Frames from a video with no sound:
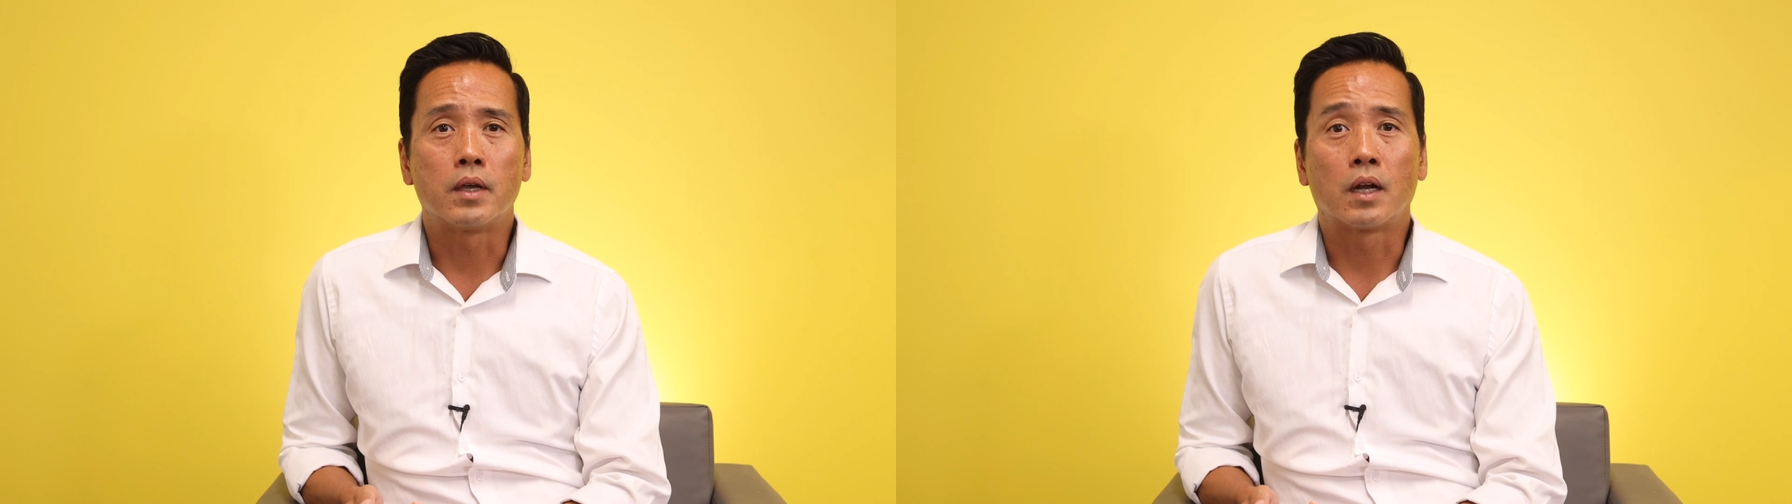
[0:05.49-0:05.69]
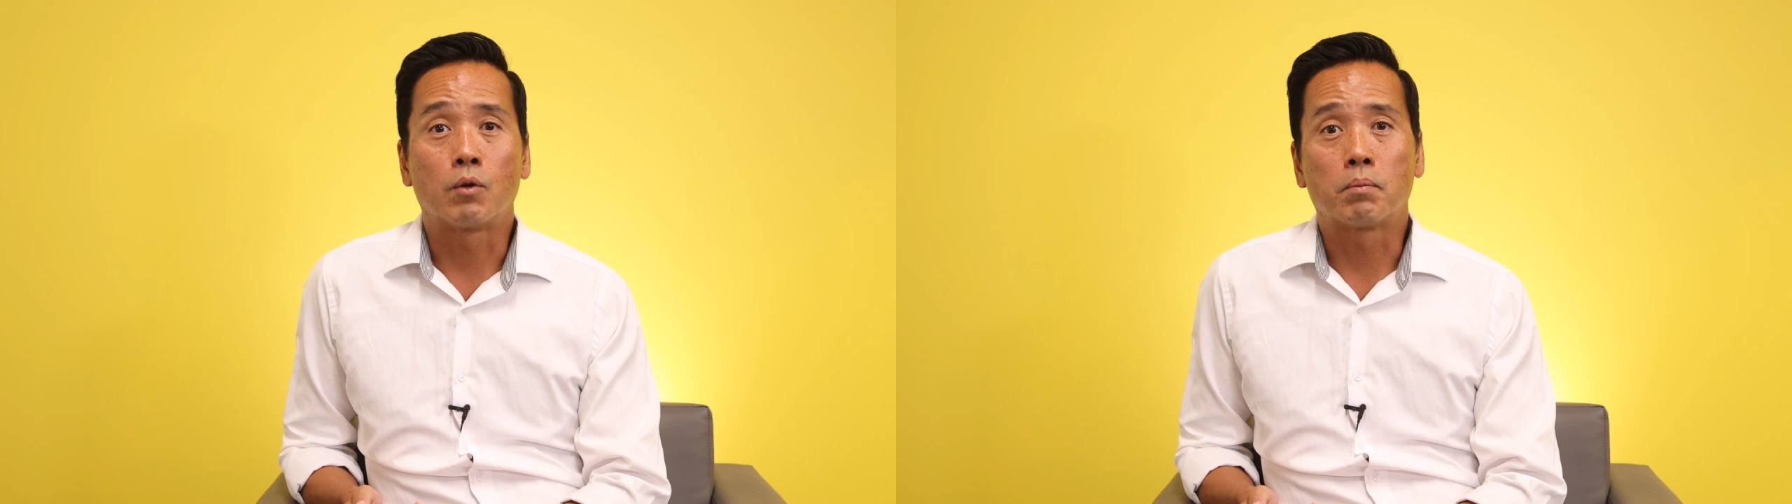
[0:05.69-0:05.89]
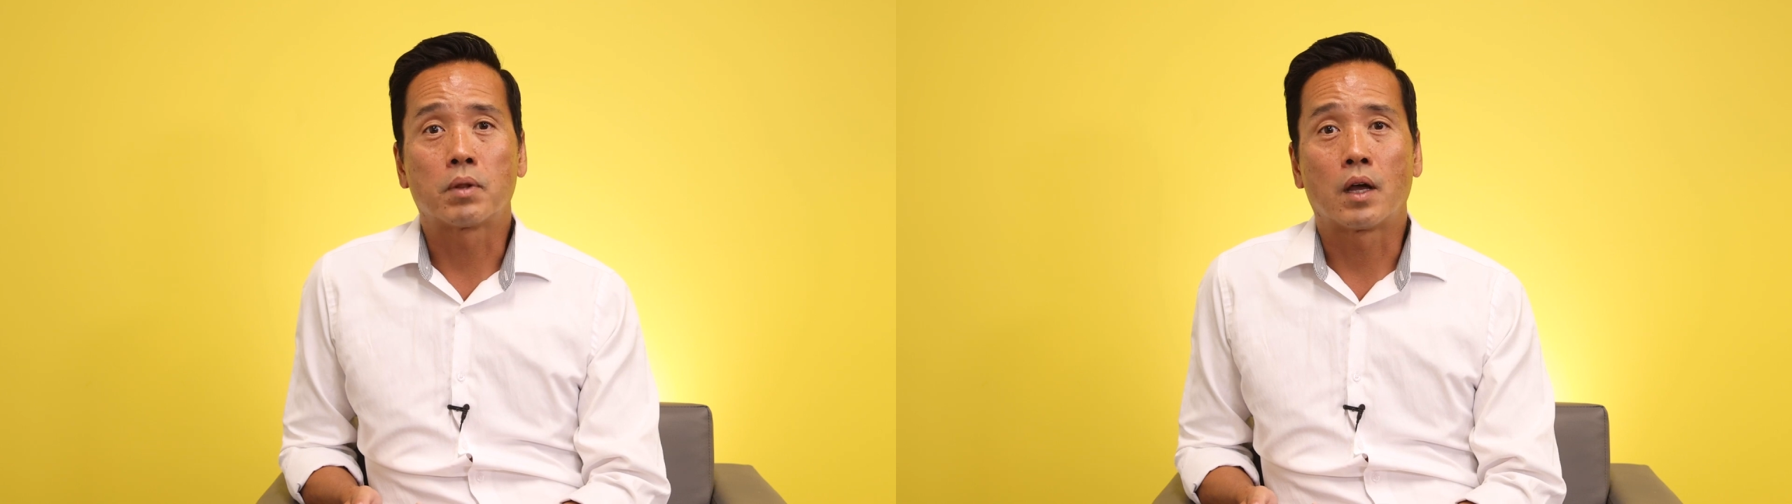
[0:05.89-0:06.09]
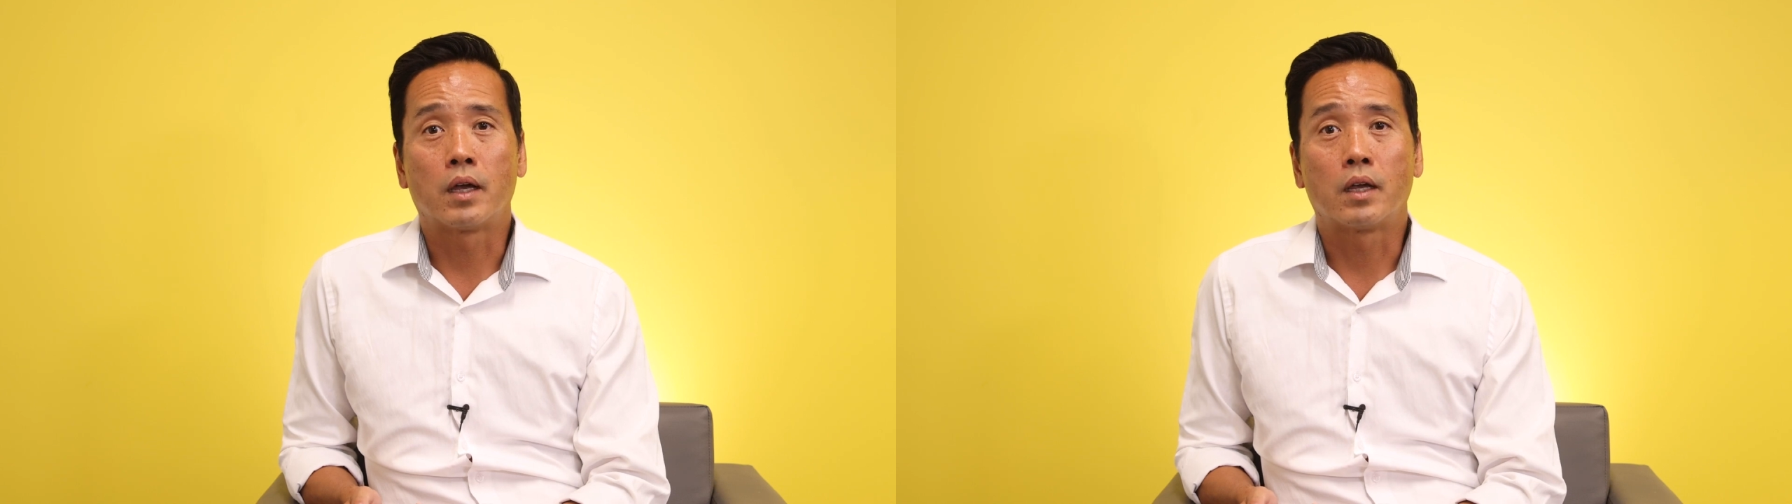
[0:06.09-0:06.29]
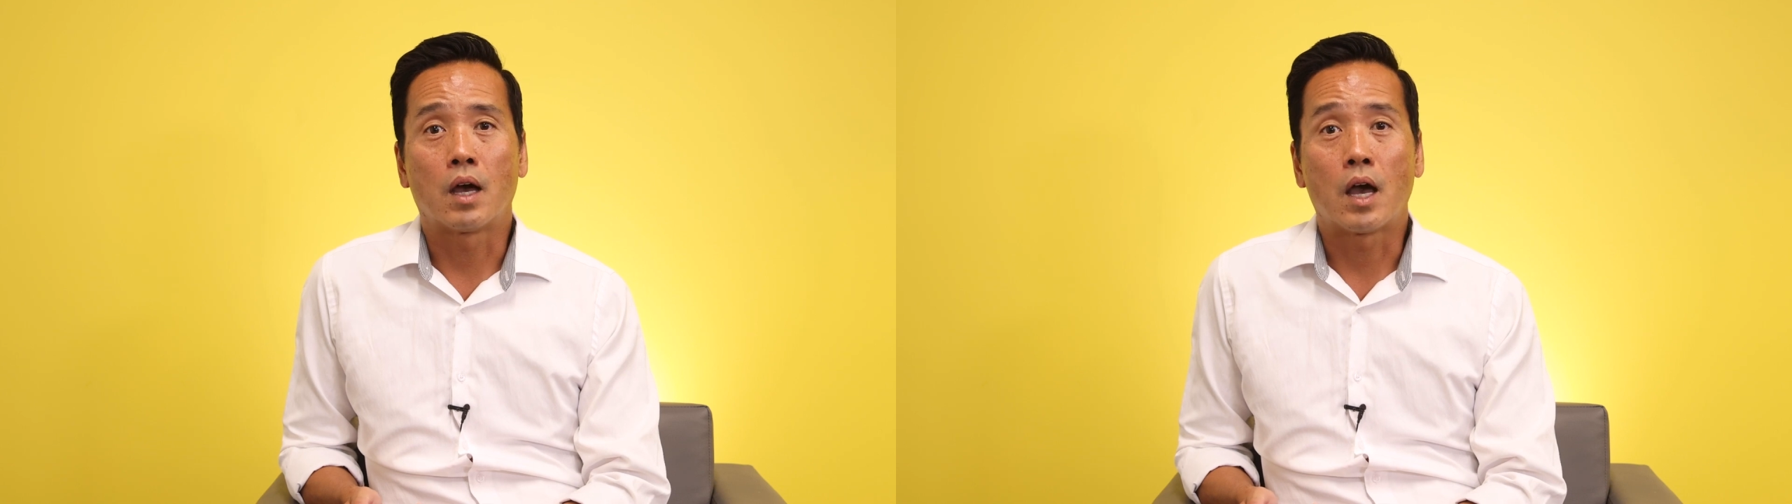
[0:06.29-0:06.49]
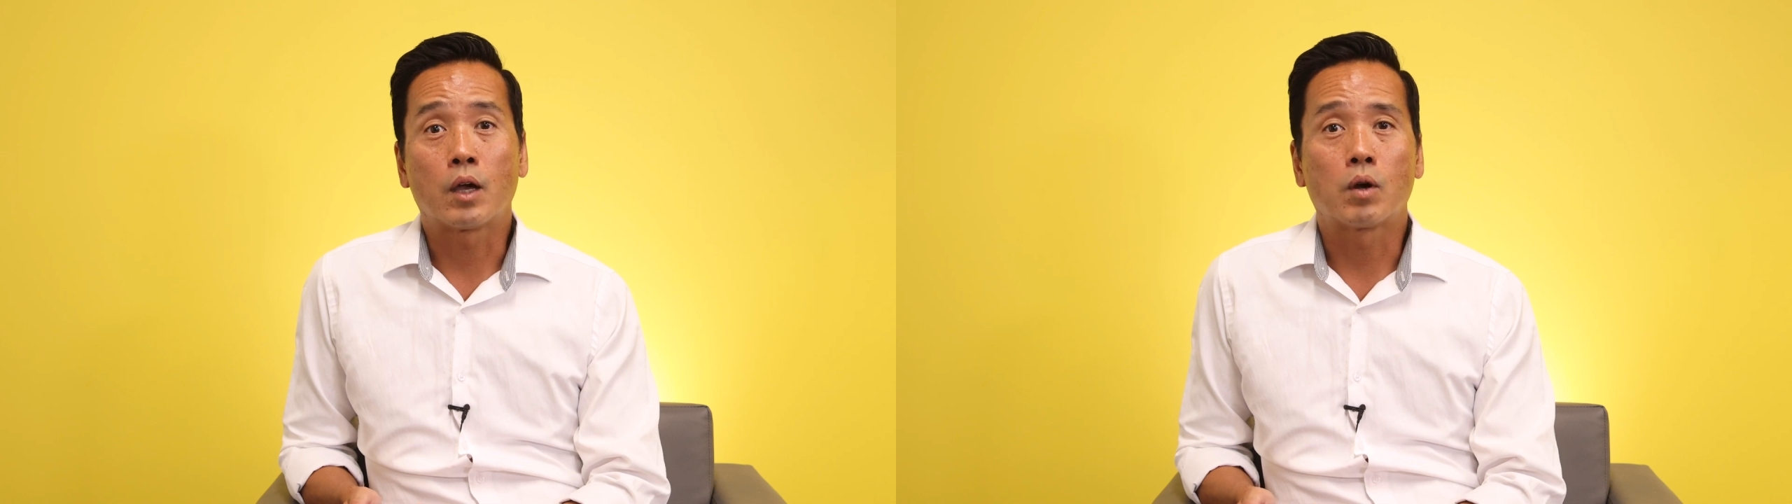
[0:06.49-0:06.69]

And I reply, I